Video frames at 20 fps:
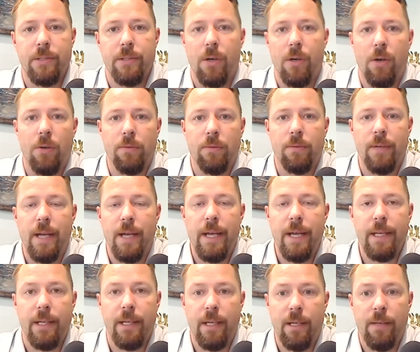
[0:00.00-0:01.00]

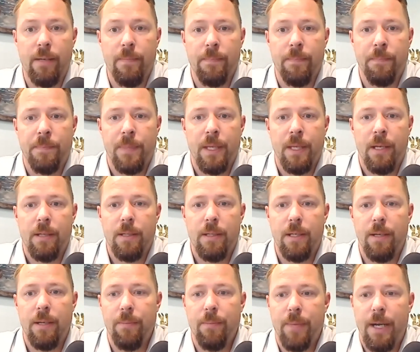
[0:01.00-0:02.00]
already,
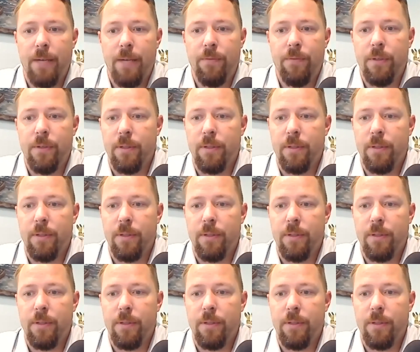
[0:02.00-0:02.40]
then in my view,